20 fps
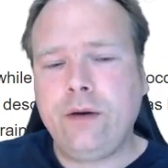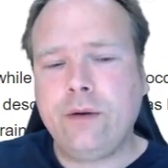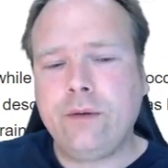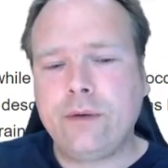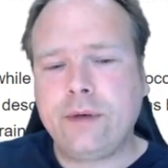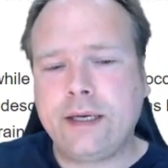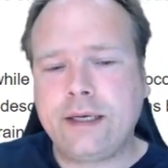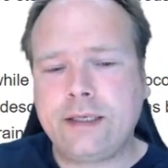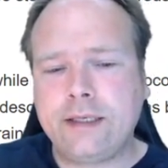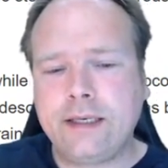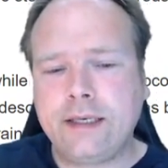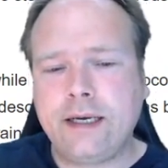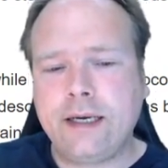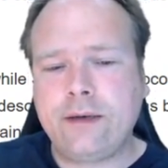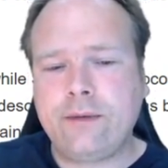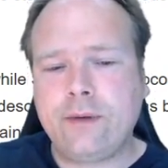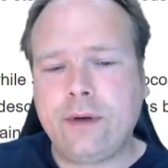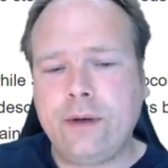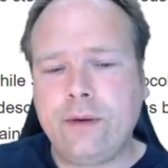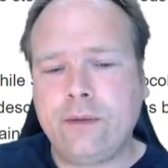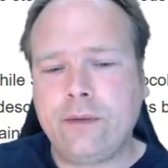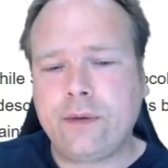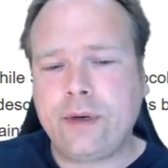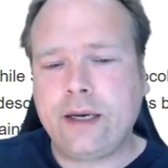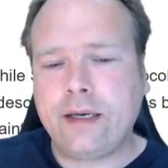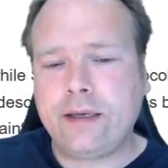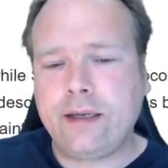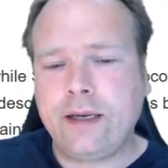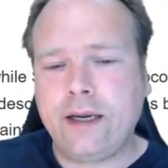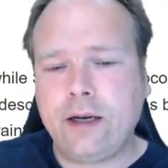you would actually get, where you will
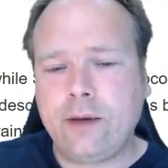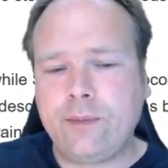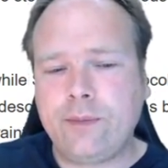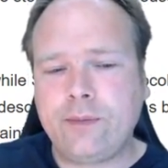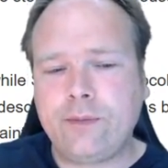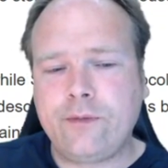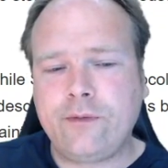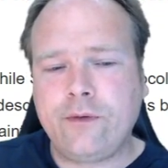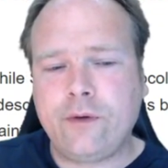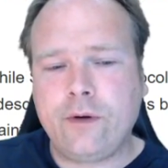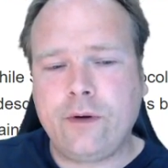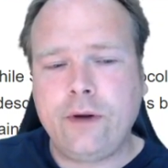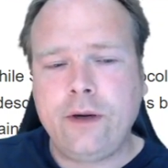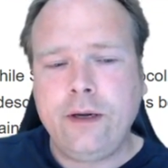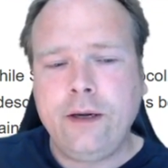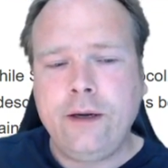get the help for